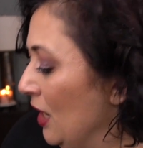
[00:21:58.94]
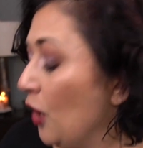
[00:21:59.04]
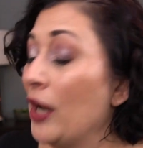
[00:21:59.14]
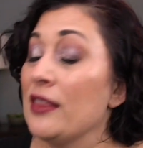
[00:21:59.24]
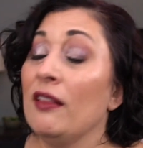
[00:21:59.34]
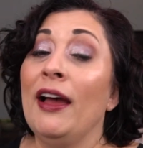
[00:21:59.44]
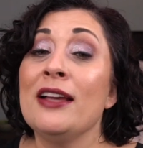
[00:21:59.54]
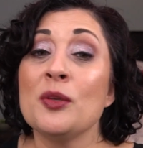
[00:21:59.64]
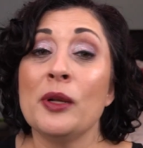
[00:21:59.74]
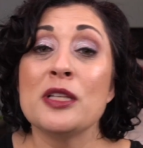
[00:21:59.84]
All right, the
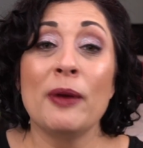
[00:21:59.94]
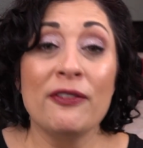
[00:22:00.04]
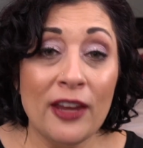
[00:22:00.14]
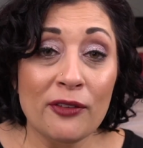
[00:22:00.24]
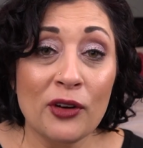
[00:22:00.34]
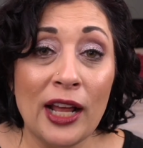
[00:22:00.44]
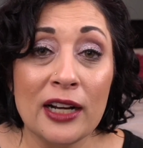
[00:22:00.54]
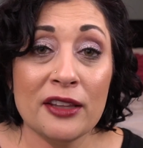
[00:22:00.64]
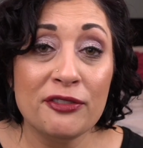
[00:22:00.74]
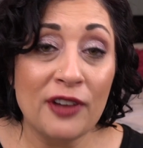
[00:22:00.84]
last one is my favorite out
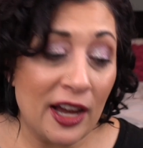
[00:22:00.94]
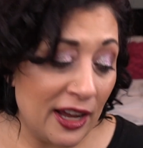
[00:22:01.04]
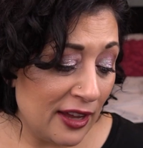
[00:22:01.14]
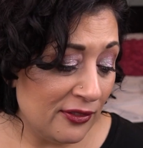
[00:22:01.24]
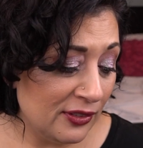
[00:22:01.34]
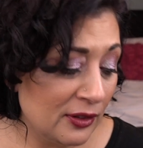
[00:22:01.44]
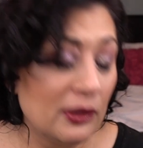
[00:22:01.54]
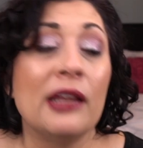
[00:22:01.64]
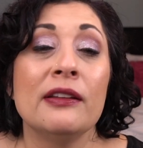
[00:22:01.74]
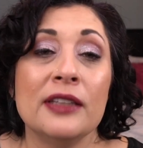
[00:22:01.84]
of the 5,
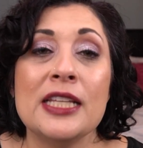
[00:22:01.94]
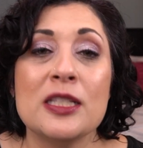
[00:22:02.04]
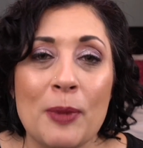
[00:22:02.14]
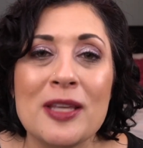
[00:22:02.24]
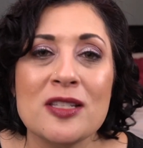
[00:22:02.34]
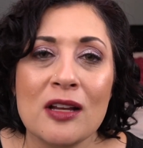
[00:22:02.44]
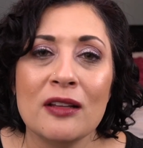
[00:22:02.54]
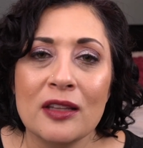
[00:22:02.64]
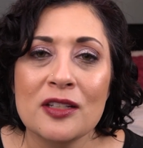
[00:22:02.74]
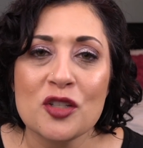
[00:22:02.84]
at least based
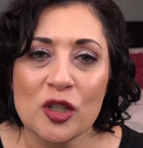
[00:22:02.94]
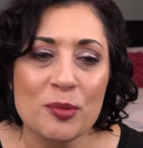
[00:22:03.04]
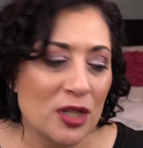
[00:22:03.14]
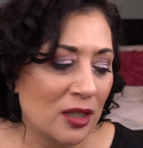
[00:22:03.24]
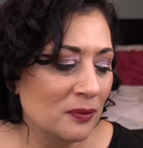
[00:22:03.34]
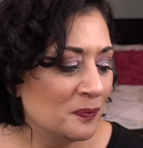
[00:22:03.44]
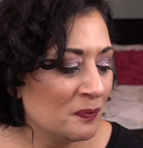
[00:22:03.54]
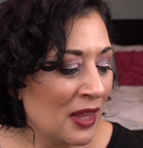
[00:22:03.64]
on the description.